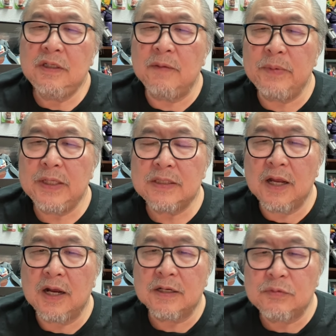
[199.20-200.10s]
company
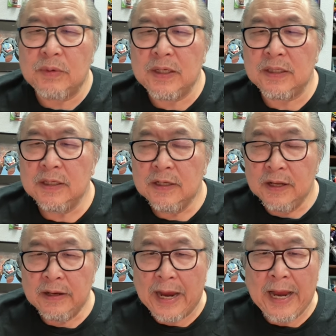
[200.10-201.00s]
stocks when
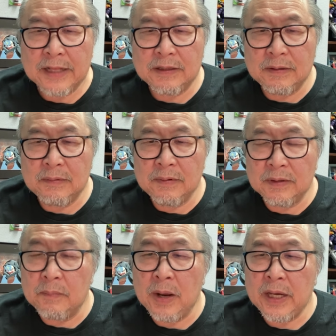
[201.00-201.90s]
I had the
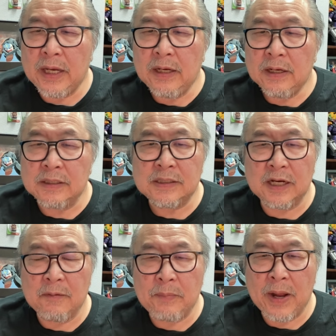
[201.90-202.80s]
the money
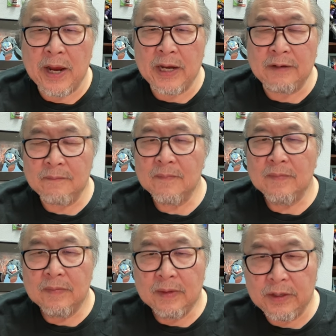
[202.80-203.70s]
instead of buying,
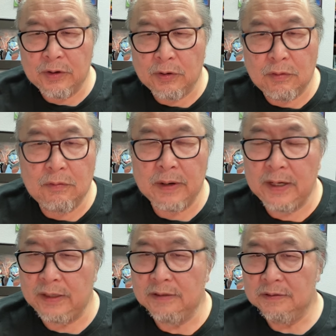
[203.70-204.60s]
you know,
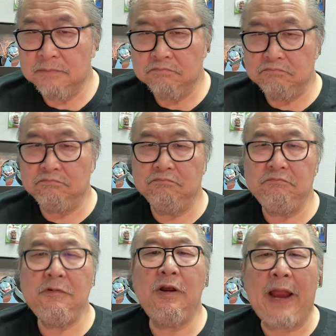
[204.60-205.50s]
a
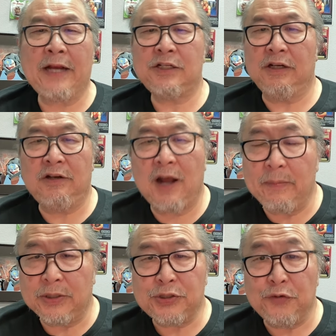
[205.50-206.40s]
Action
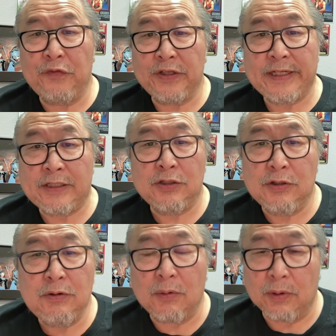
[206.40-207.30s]
Comics
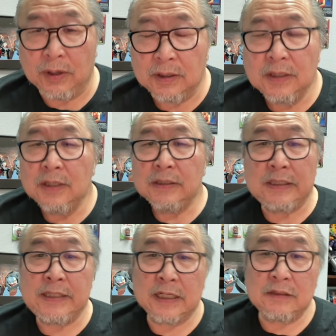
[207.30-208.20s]
252 or
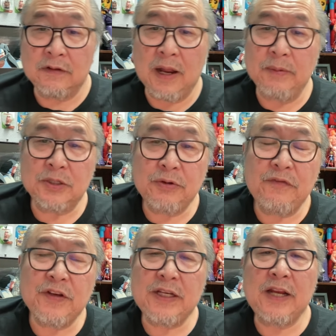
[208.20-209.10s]
Detective Comics
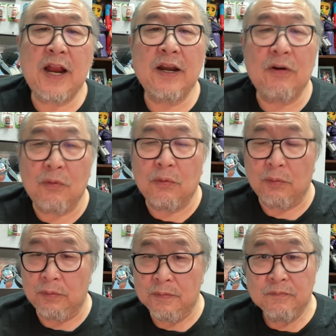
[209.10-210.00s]
359
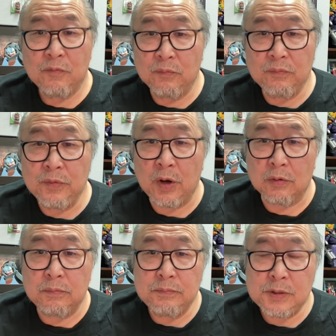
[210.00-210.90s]
or, you
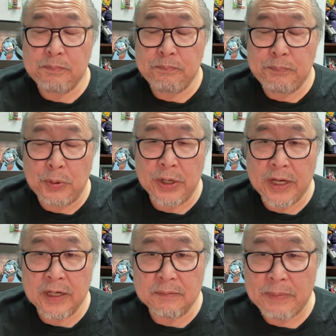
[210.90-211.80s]
know,
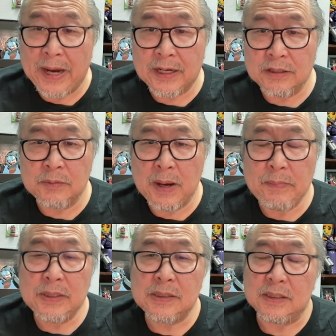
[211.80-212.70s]
putting it back into my
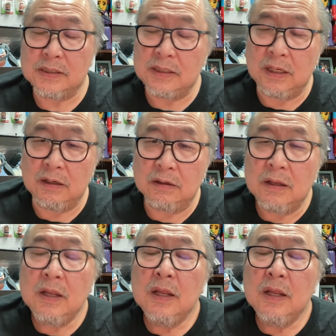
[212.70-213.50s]
business, you know.